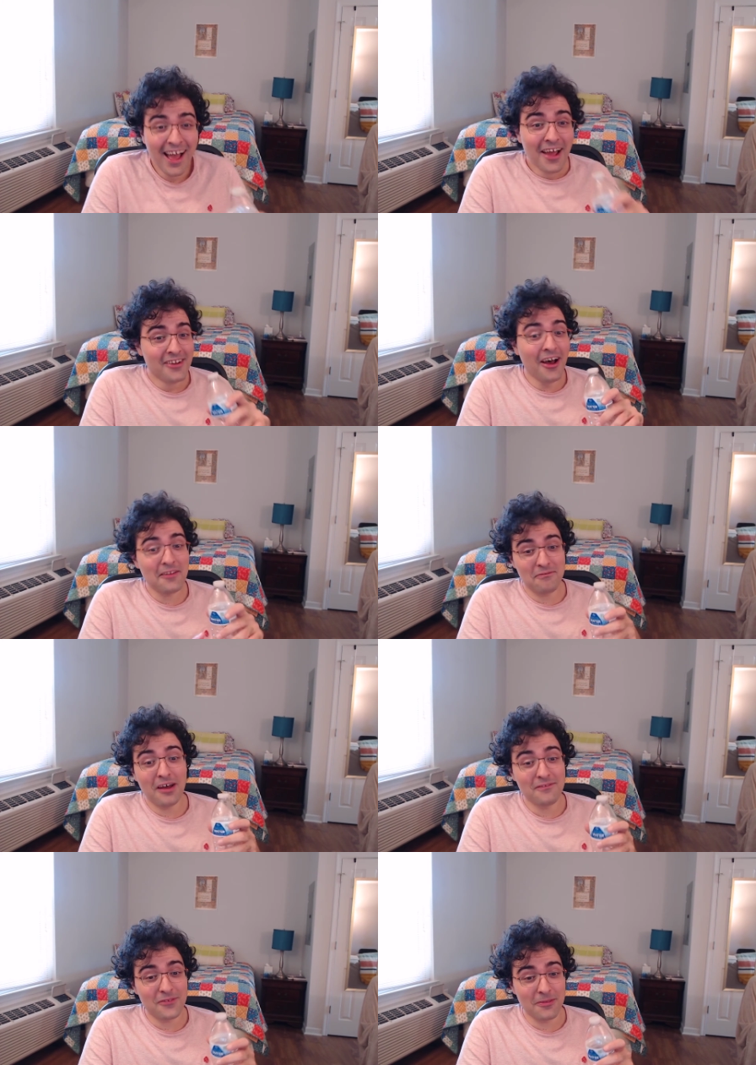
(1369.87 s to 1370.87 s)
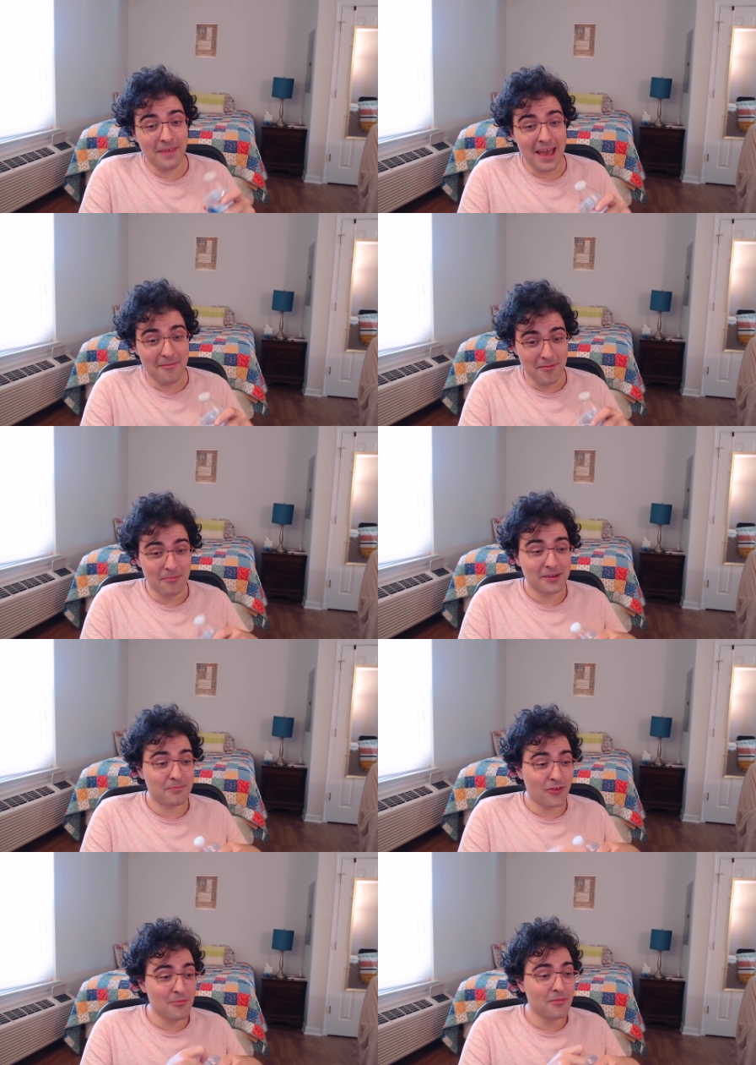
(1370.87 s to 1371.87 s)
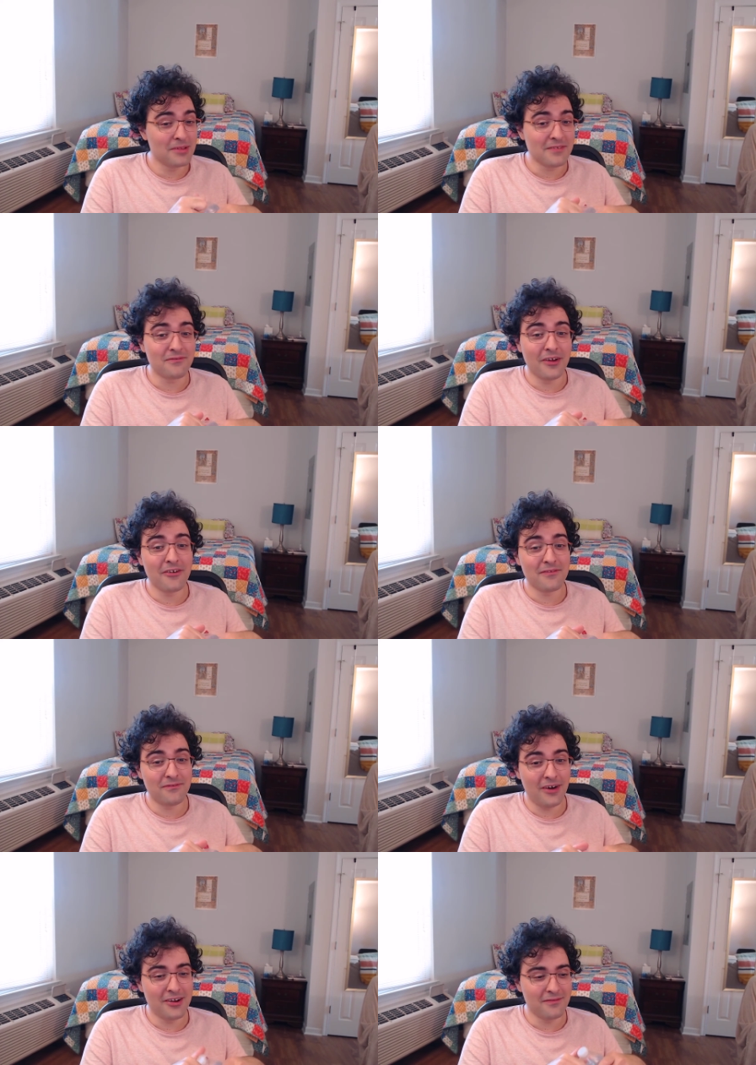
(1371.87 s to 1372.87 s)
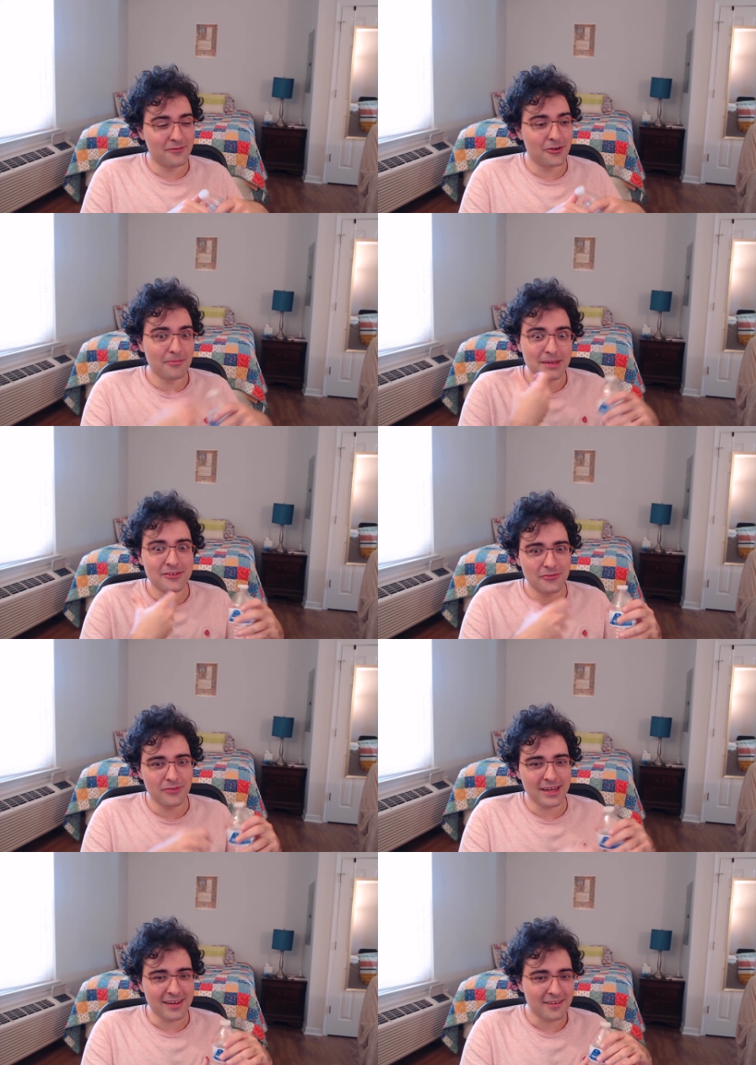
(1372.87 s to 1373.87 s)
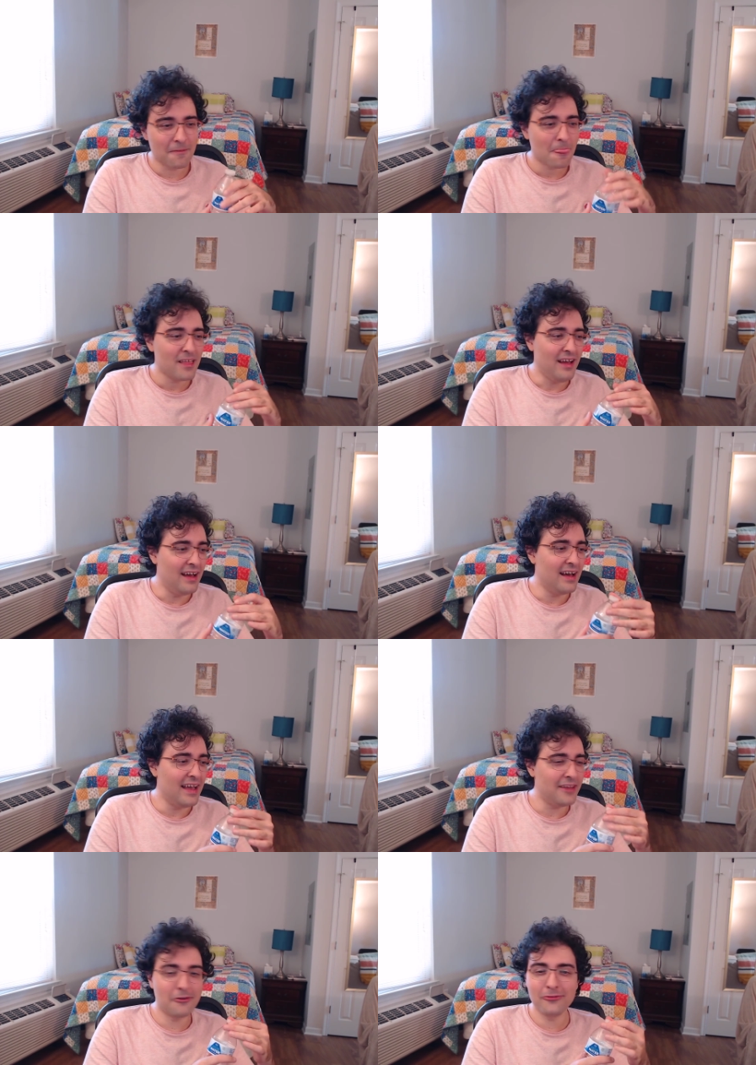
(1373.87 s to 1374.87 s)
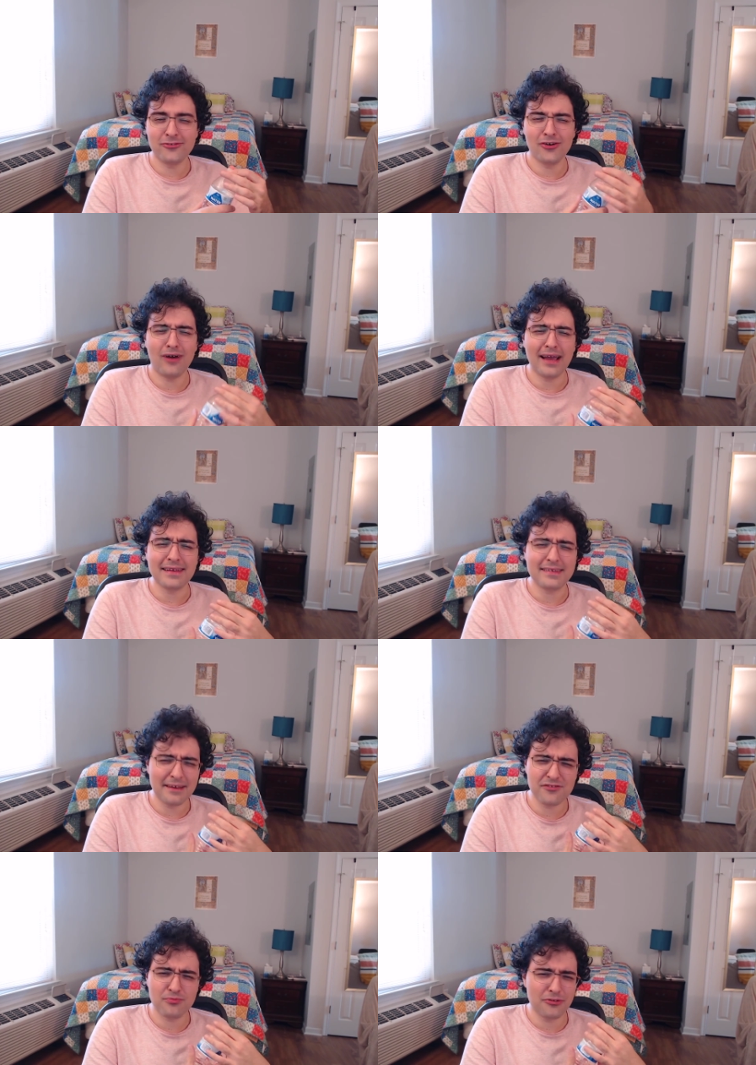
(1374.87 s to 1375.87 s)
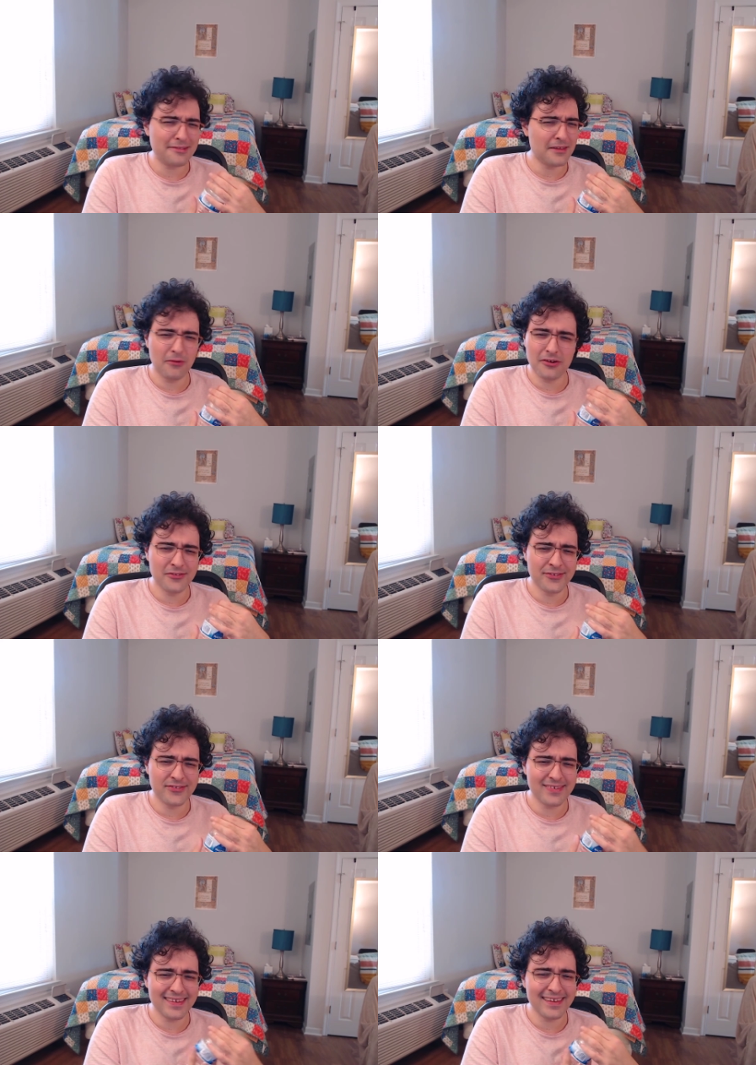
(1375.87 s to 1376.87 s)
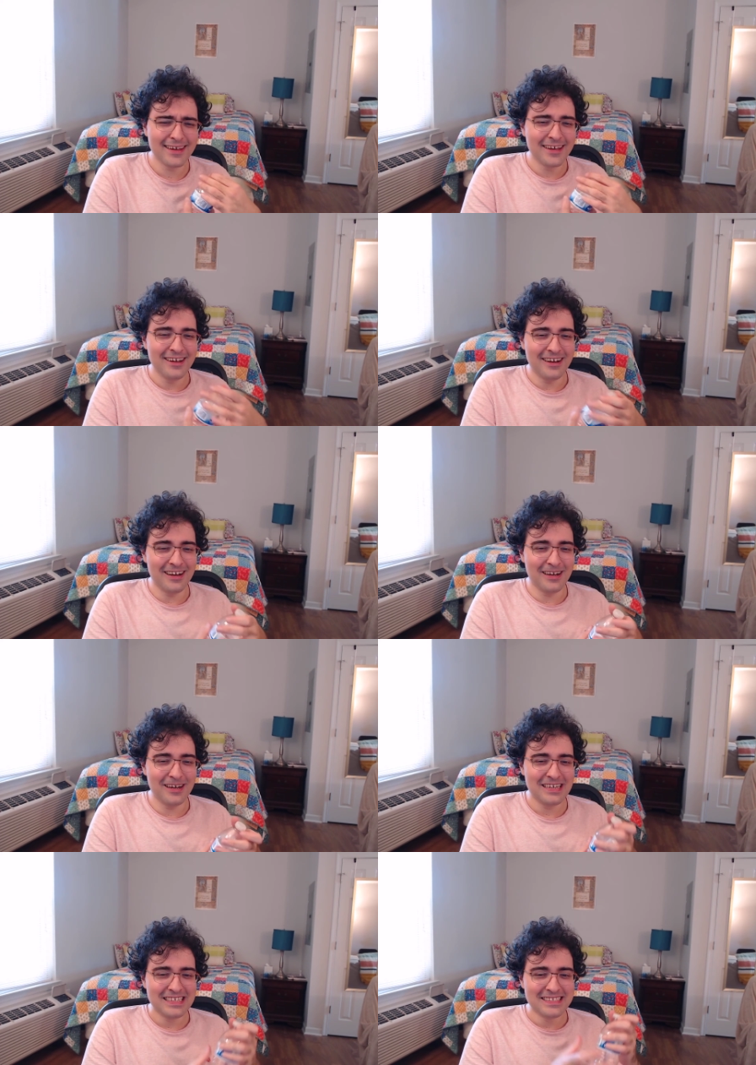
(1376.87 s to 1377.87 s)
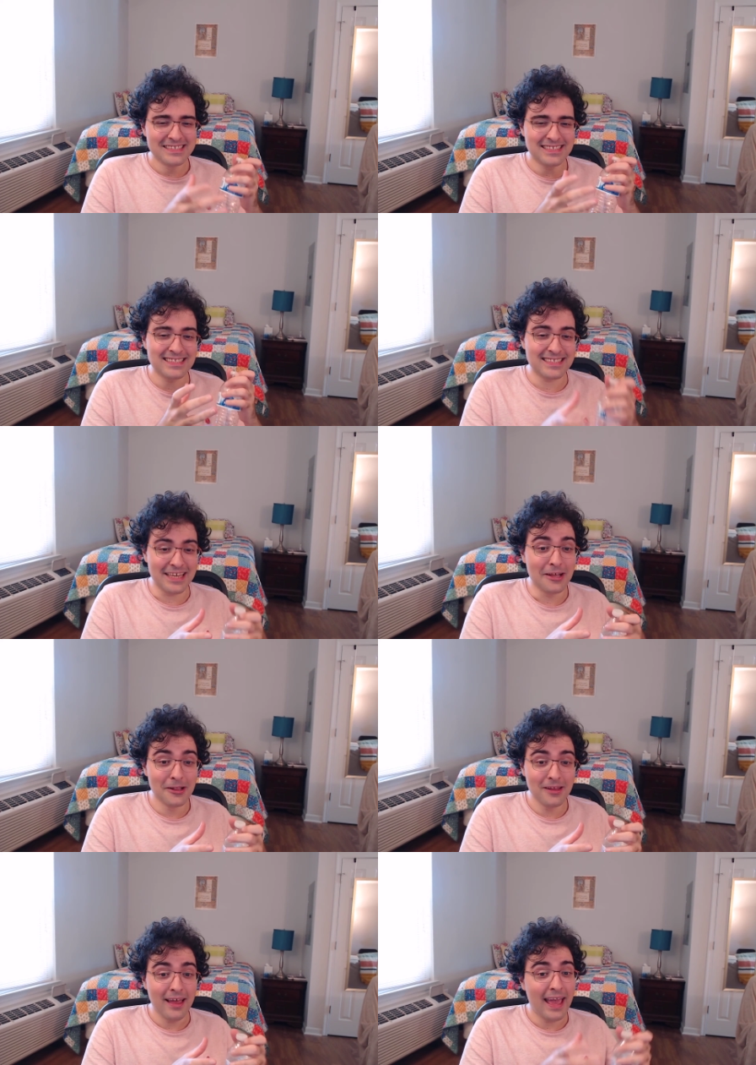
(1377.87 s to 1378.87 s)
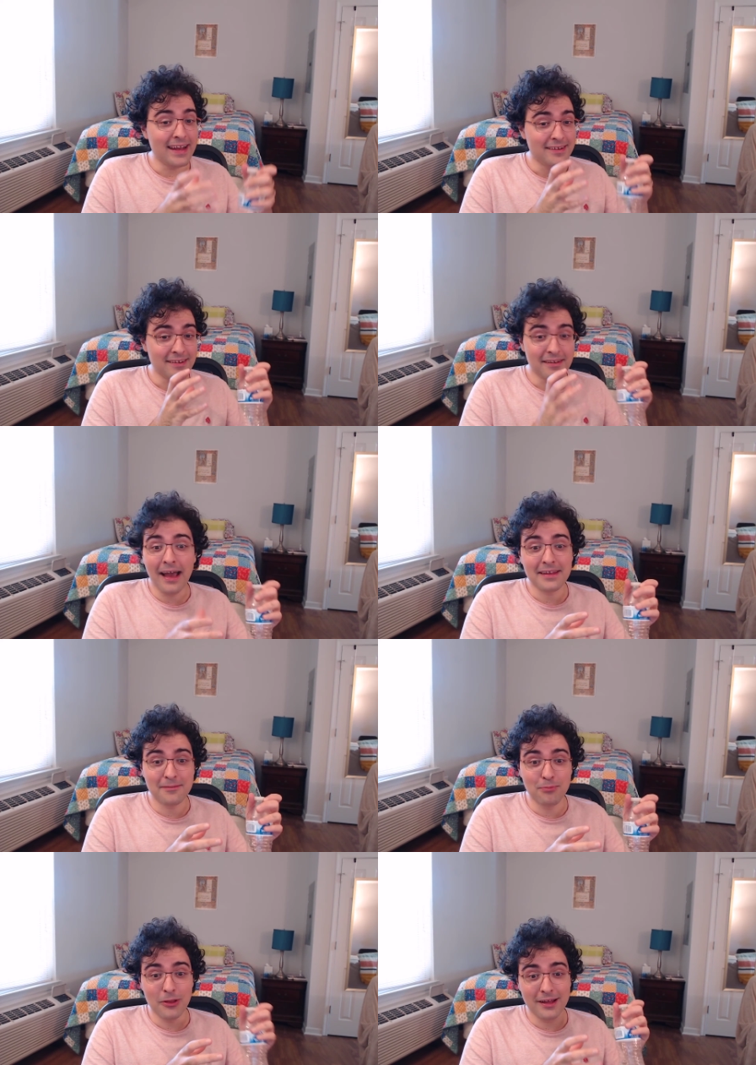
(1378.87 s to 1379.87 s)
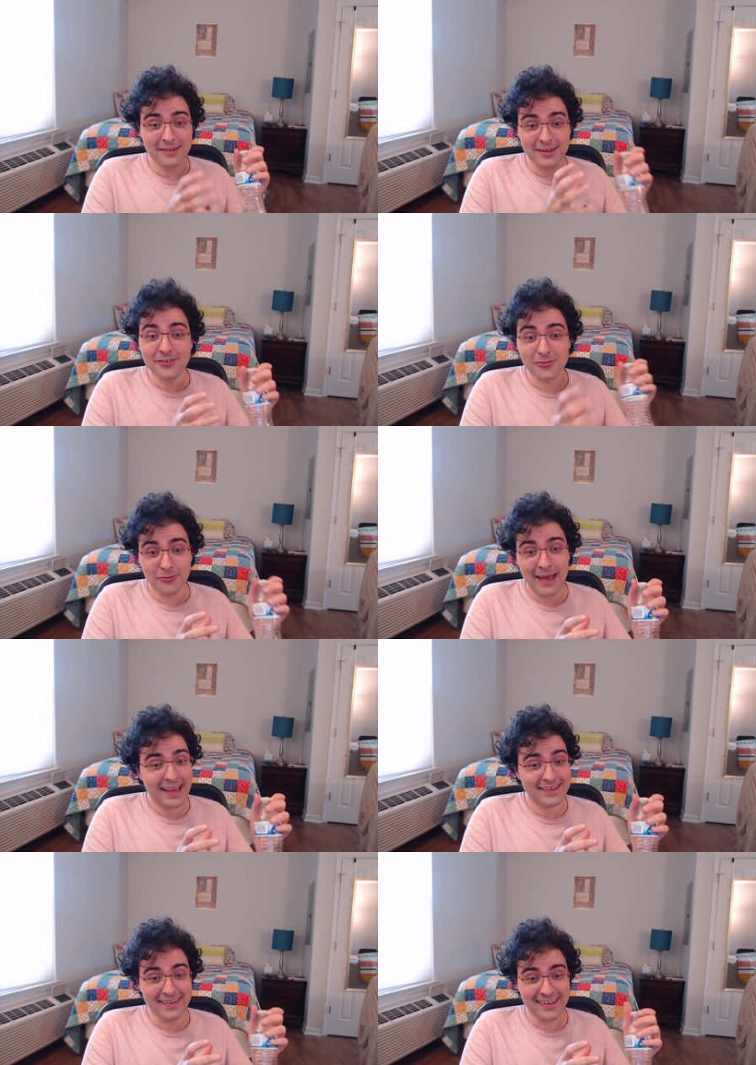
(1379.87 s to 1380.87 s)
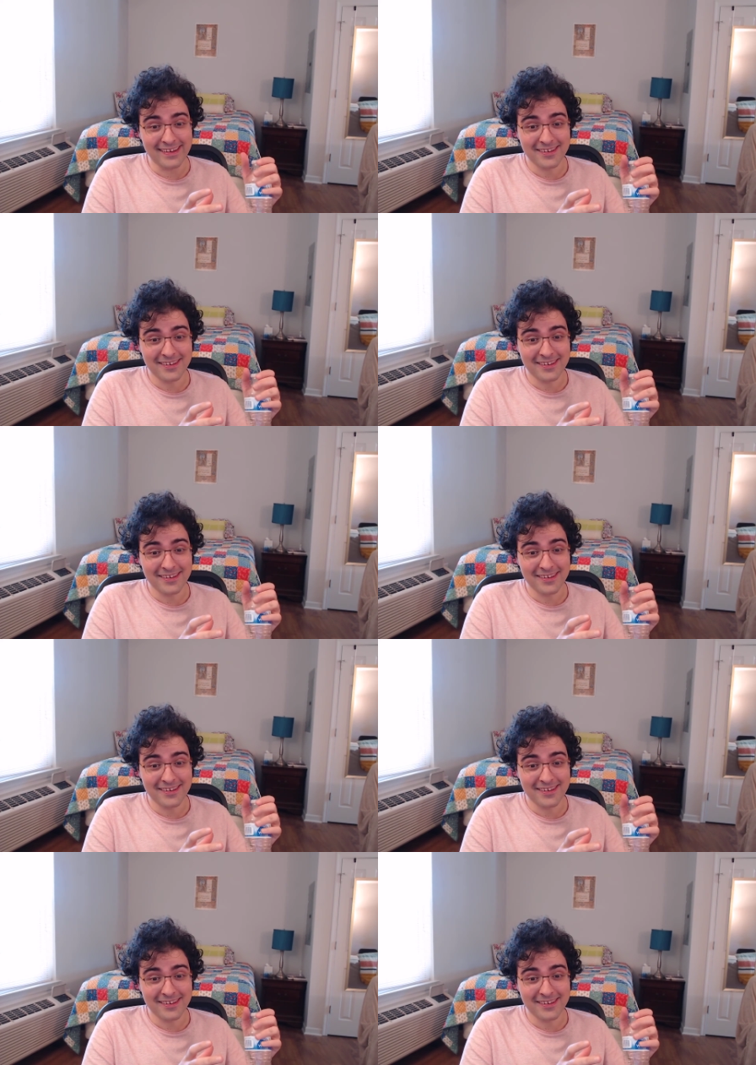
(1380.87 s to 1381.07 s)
Not fun for them, but probably very fun for me to read. And also, I desperately want to see Syl and Nightblood interacting.